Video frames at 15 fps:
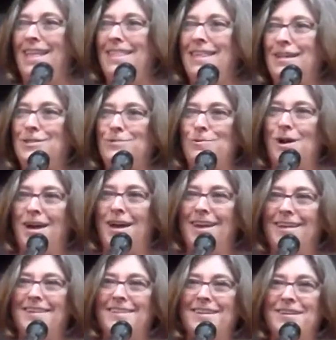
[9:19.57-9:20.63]
that's why
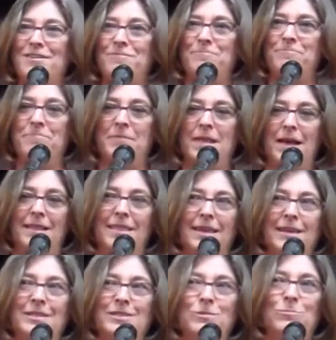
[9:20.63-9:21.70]
I
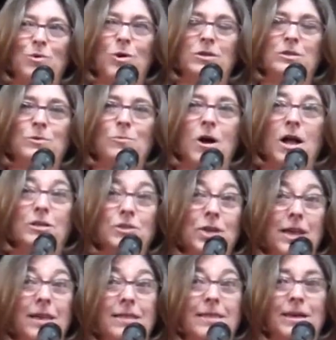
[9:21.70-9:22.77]
think it's important to
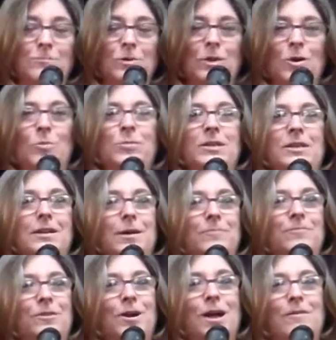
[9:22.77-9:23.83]
watch. Then we'll open it
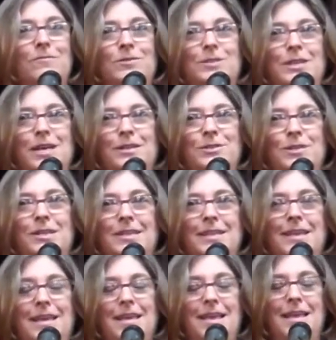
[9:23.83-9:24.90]
up for conversation.
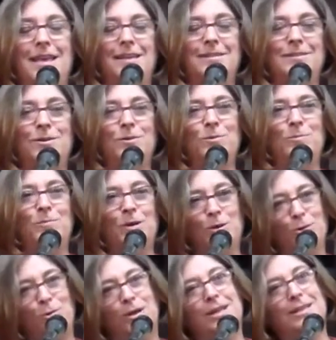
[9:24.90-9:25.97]
So
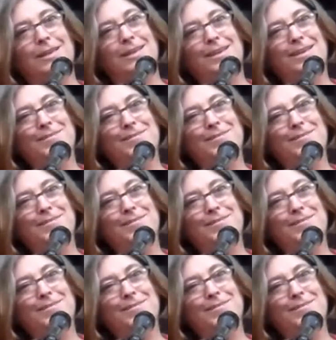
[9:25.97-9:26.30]
Bill Quigley.